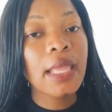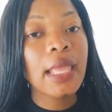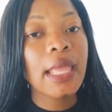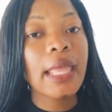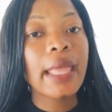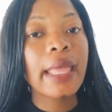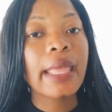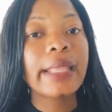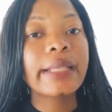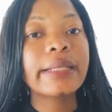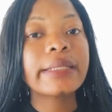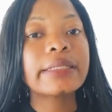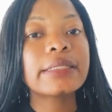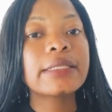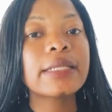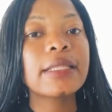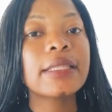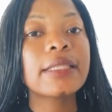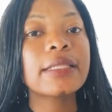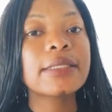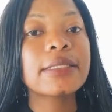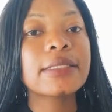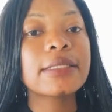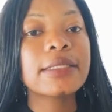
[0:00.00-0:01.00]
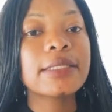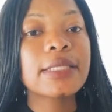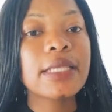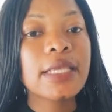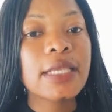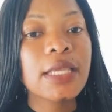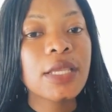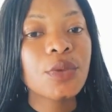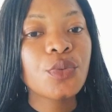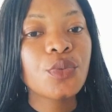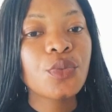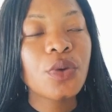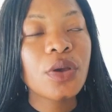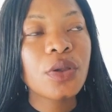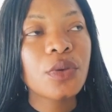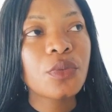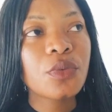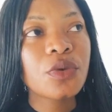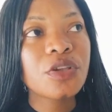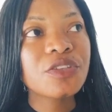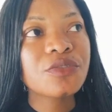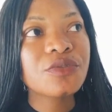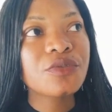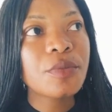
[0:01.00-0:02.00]
and the second one
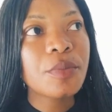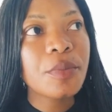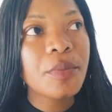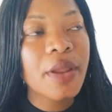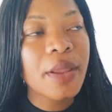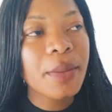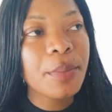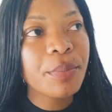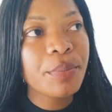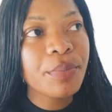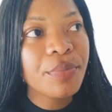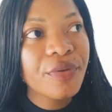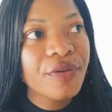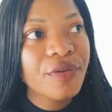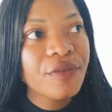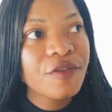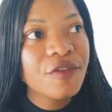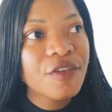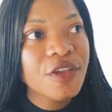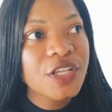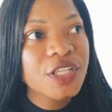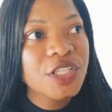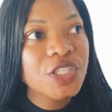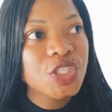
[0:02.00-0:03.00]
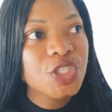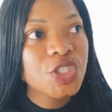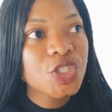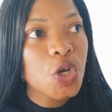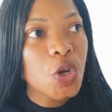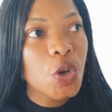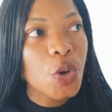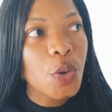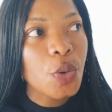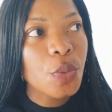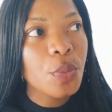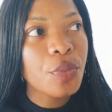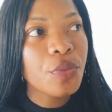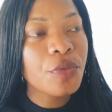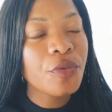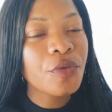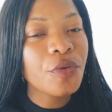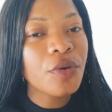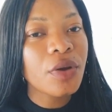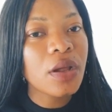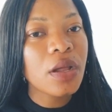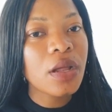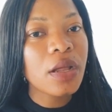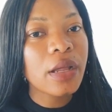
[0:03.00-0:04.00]
was from my previous job
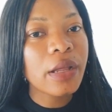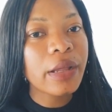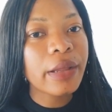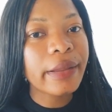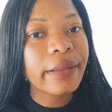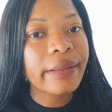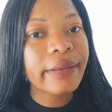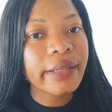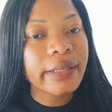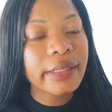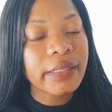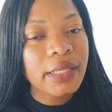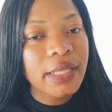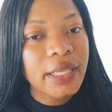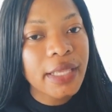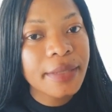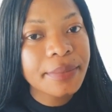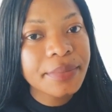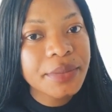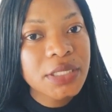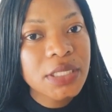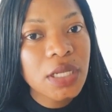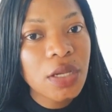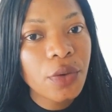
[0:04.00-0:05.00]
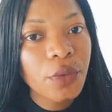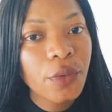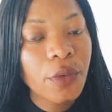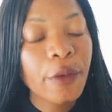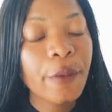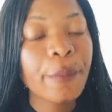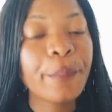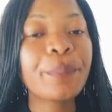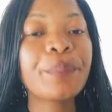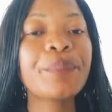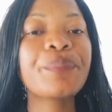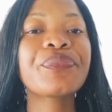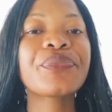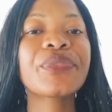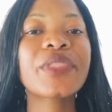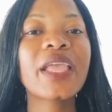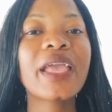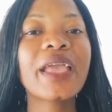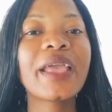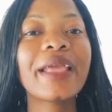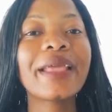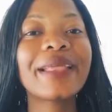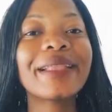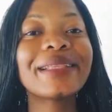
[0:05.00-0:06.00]
uh, in cape town
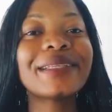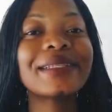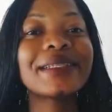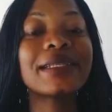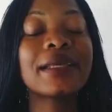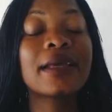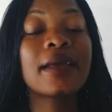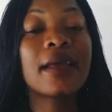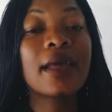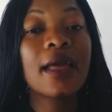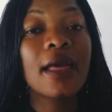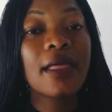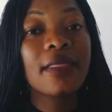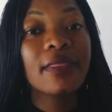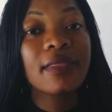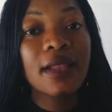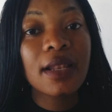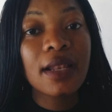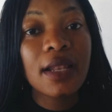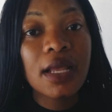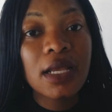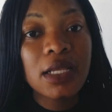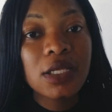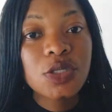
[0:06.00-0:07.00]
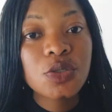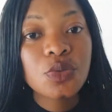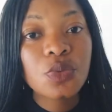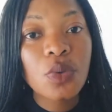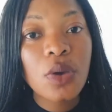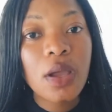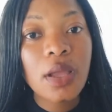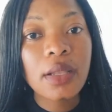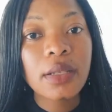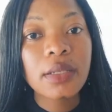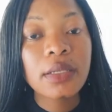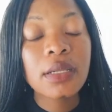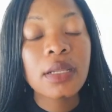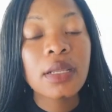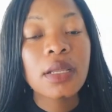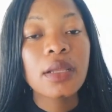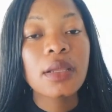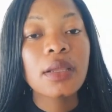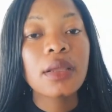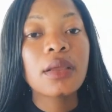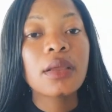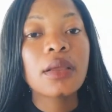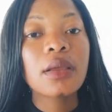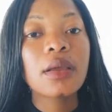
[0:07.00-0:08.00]
and the last one
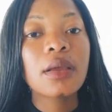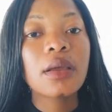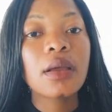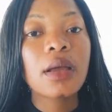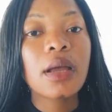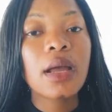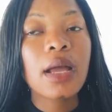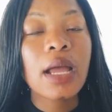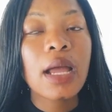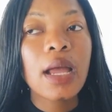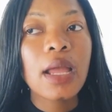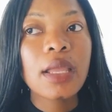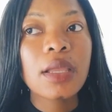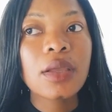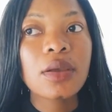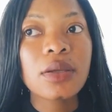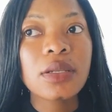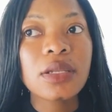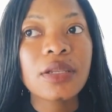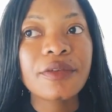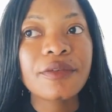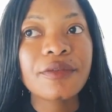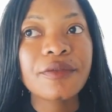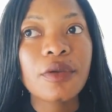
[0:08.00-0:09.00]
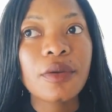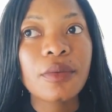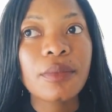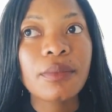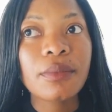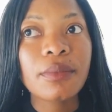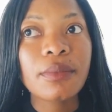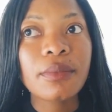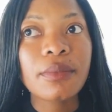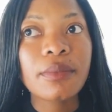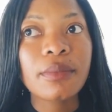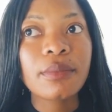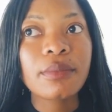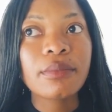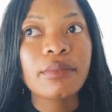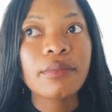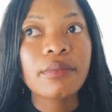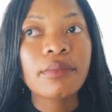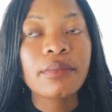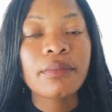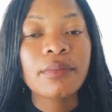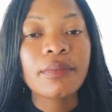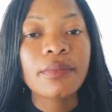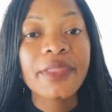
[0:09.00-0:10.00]
i got it
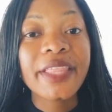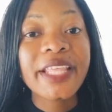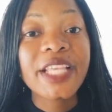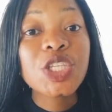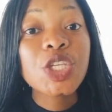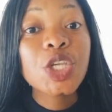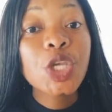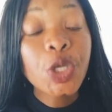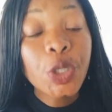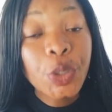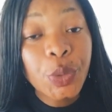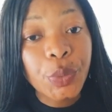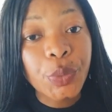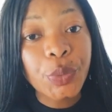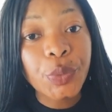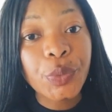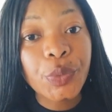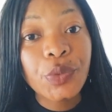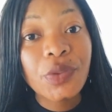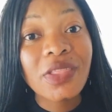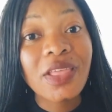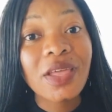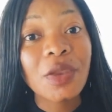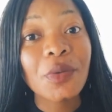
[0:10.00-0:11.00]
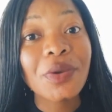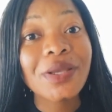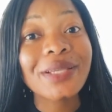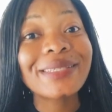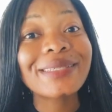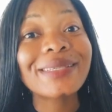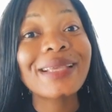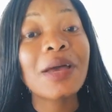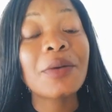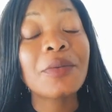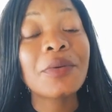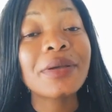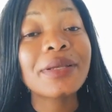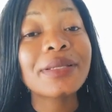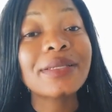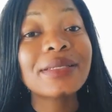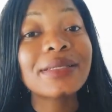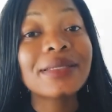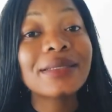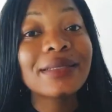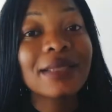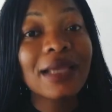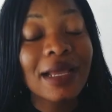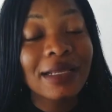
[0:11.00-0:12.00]
from the school that was i was
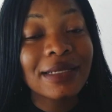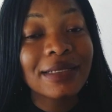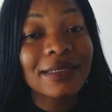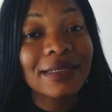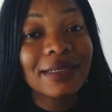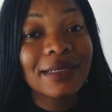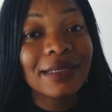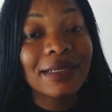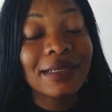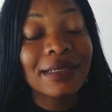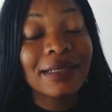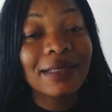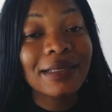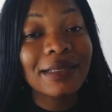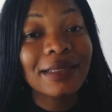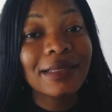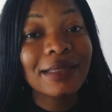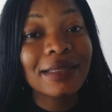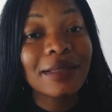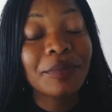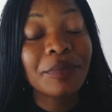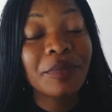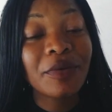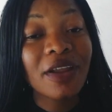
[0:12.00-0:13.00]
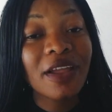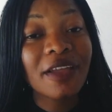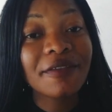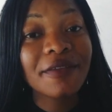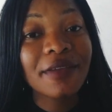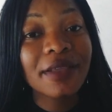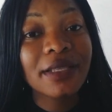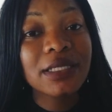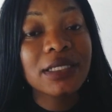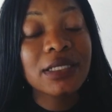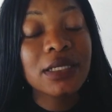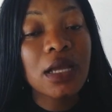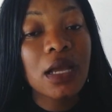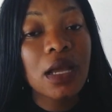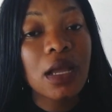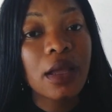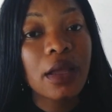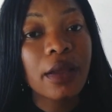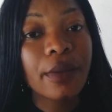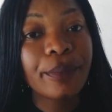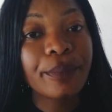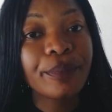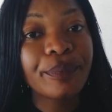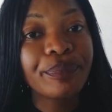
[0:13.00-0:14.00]
studying the private
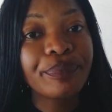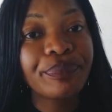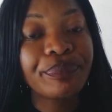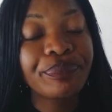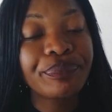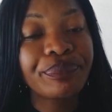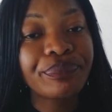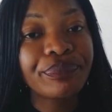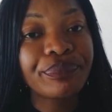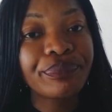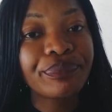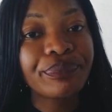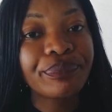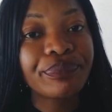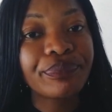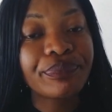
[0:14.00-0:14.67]
um